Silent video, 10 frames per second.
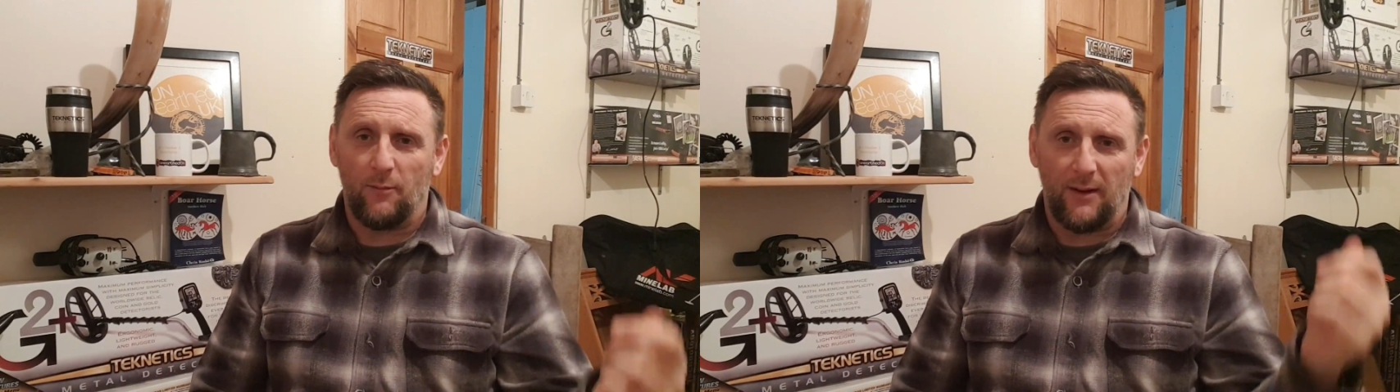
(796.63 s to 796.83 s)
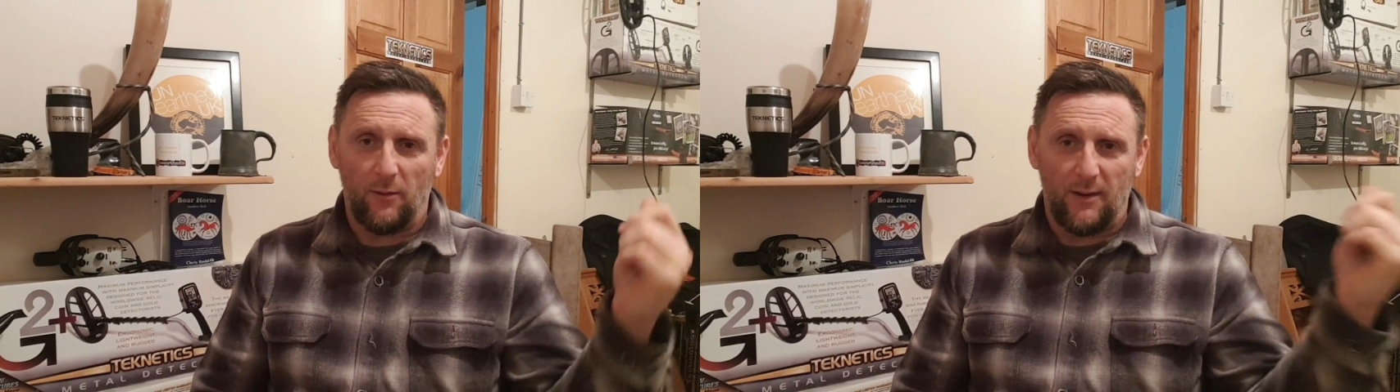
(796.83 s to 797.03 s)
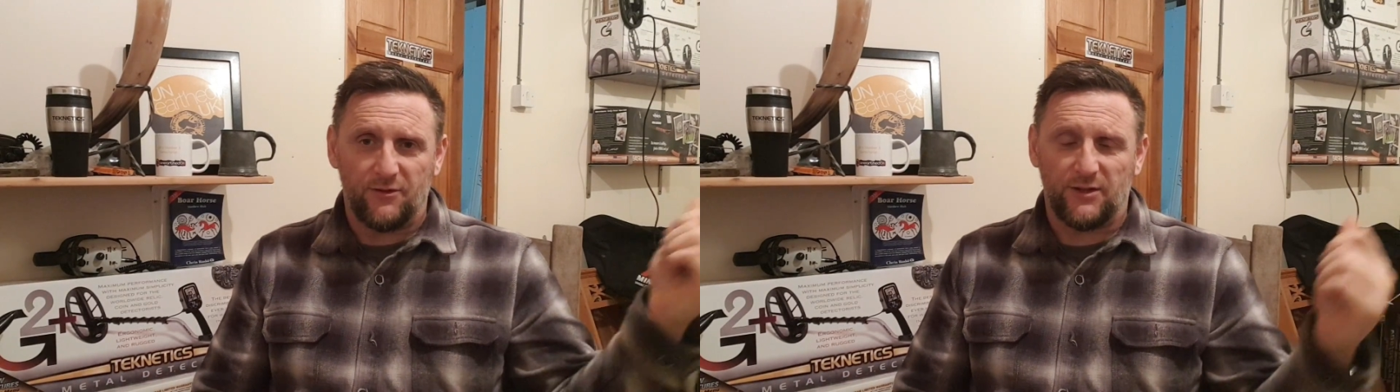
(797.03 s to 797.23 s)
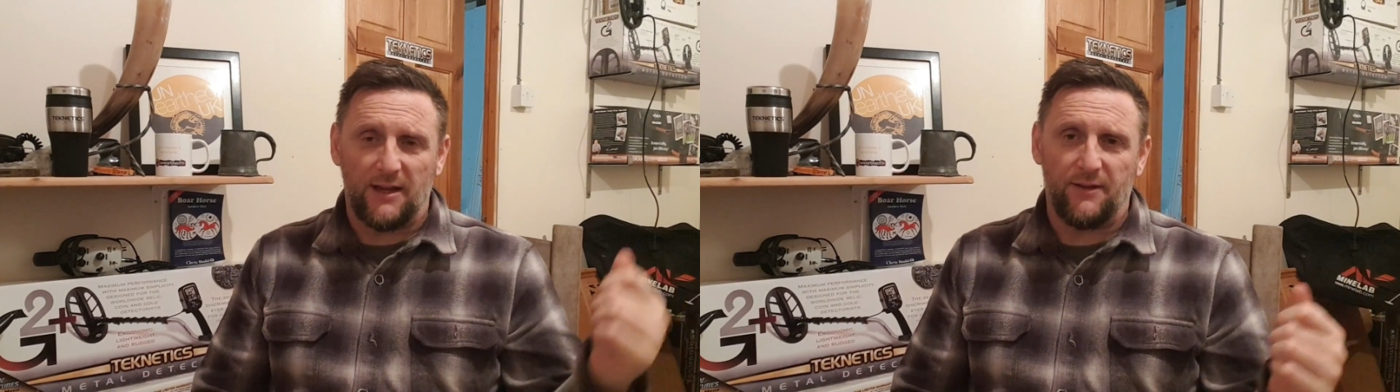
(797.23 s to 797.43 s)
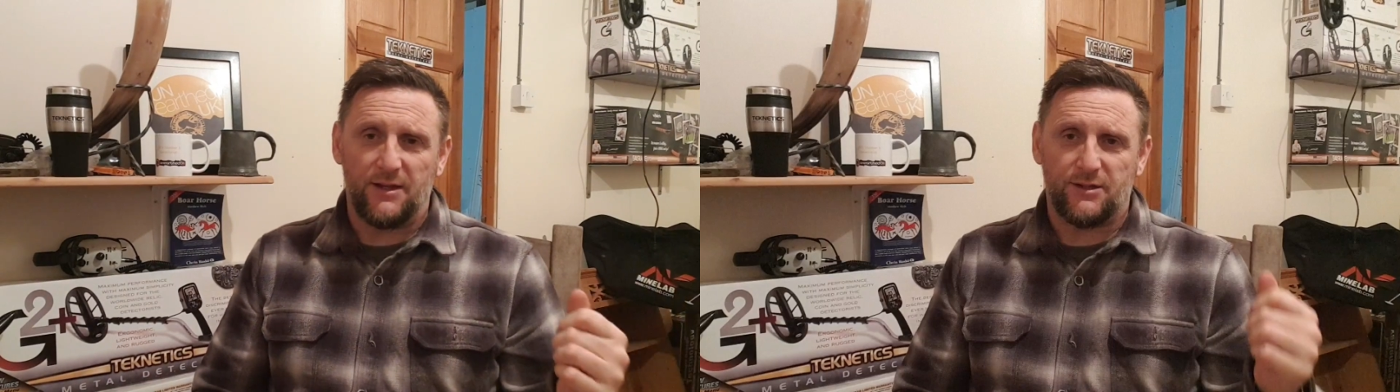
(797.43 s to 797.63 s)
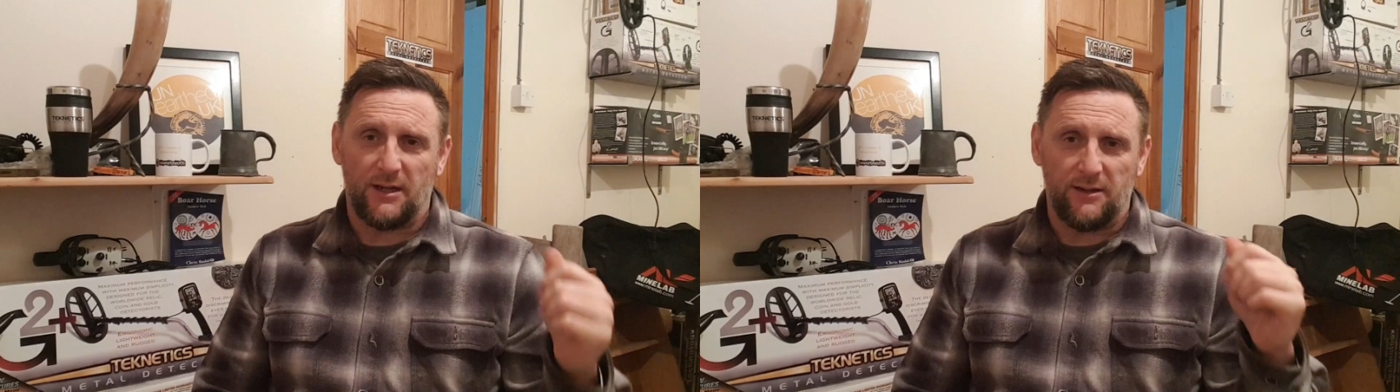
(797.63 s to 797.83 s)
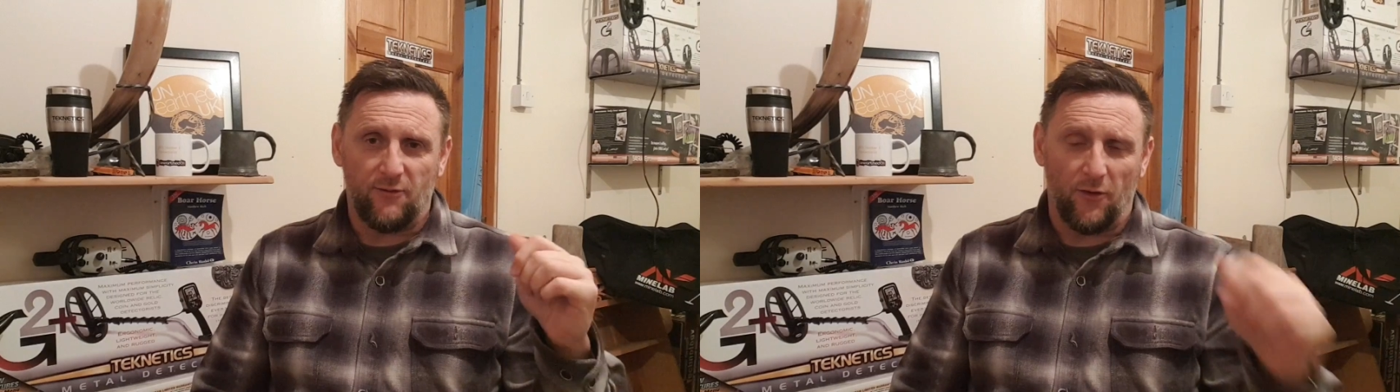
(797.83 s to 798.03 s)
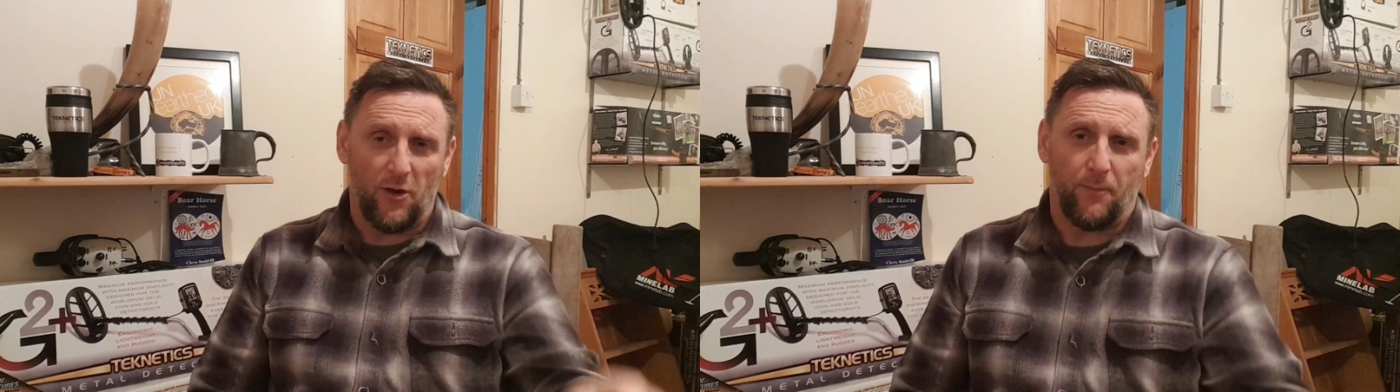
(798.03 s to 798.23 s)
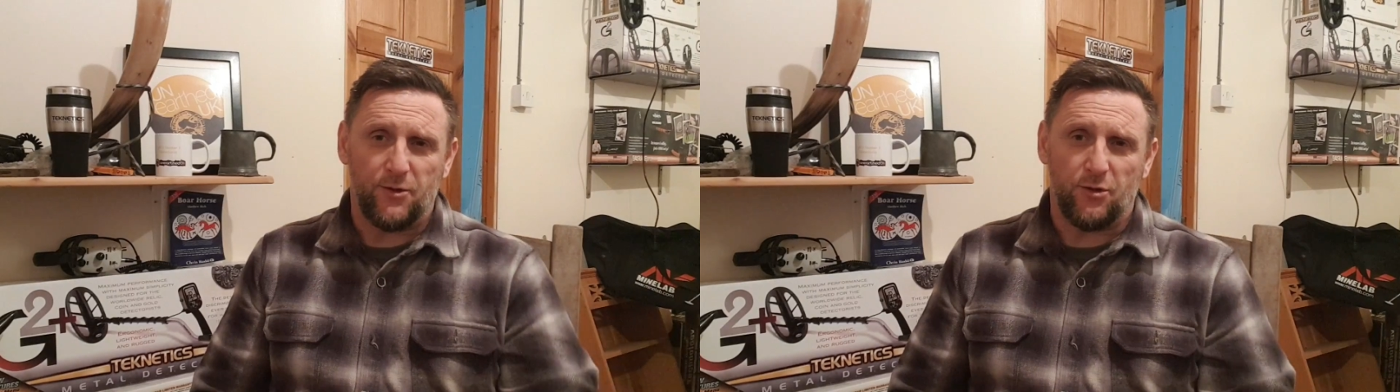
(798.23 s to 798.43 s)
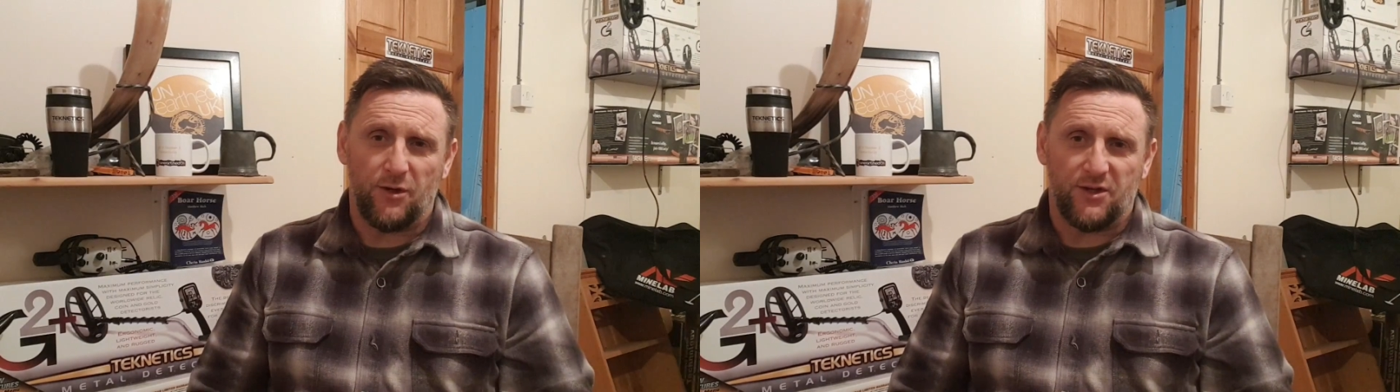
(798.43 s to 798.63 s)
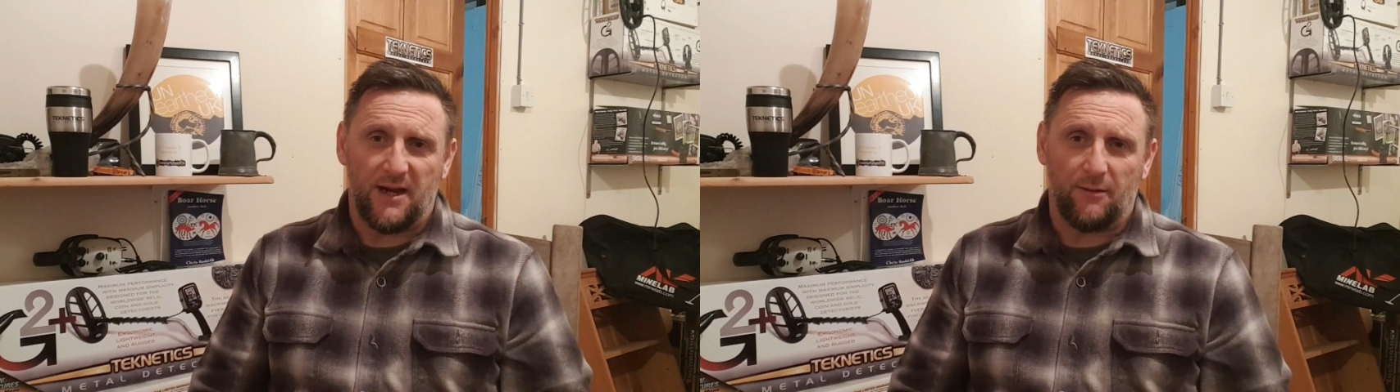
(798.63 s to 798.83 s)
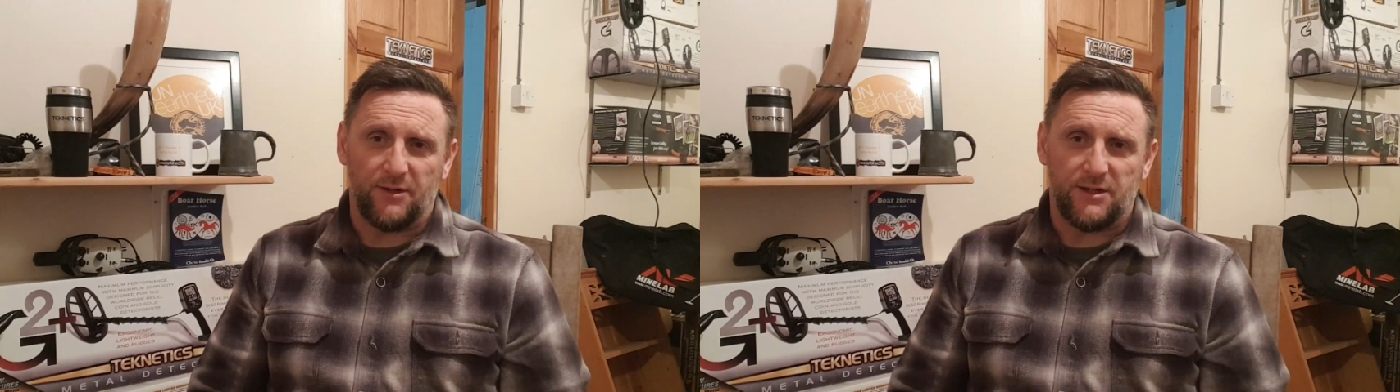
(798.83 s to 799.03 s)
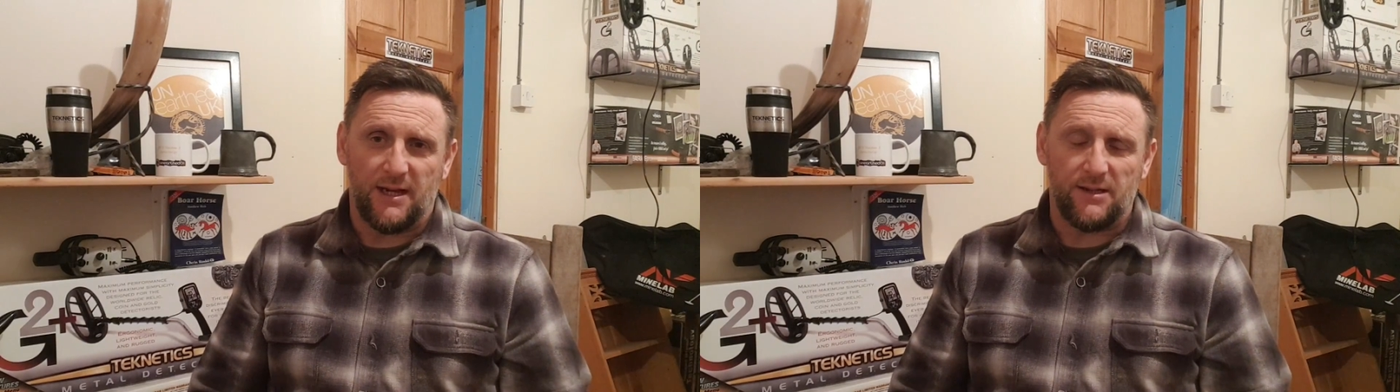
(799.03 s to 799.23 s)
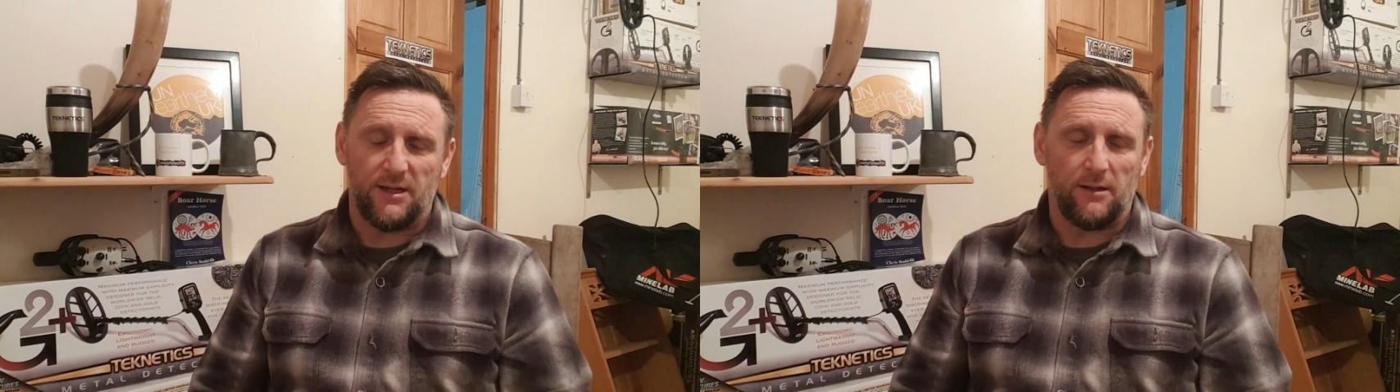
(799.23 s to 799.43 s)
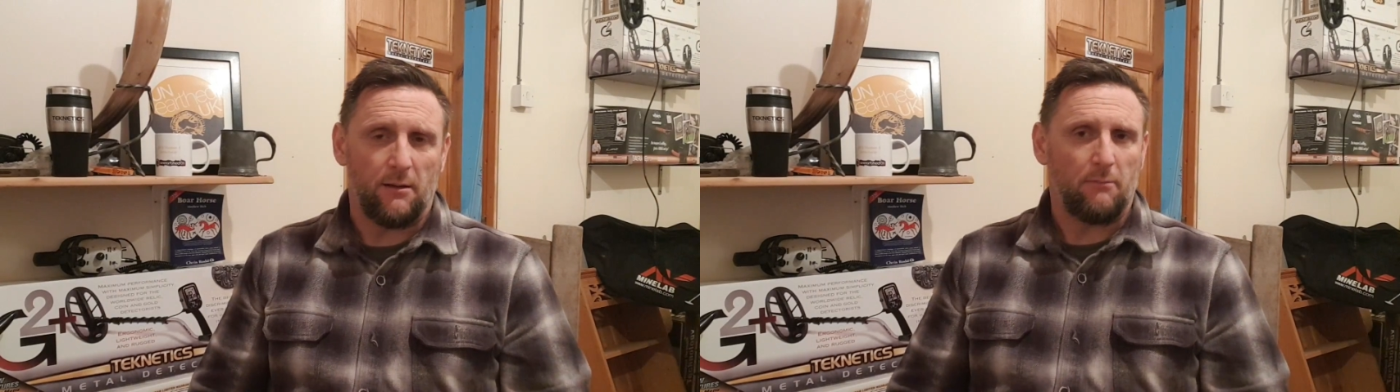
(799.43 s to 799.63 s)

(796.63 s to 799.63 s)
While the weather's like this and you've got the opportunity to get out detecting,